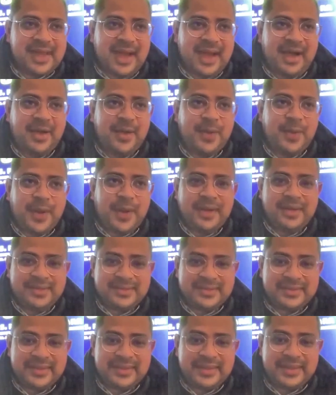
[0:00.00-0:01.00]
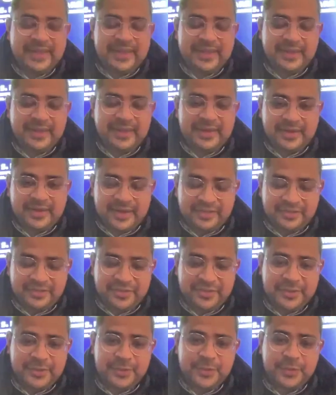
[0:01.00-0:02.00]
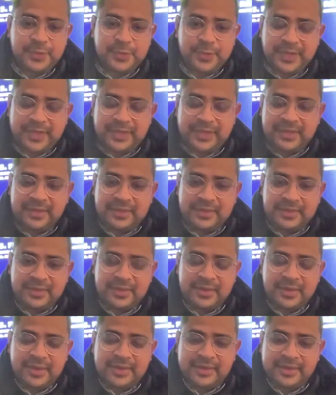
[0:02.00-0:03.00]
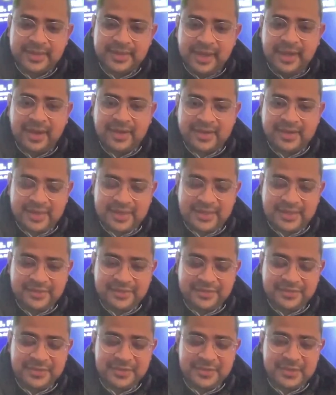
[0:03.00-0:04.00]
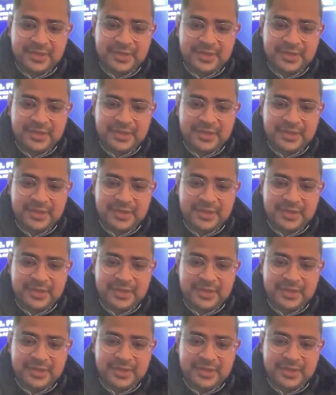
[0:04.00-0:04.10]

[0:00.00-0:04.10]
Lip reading: how are they referred to in the archives,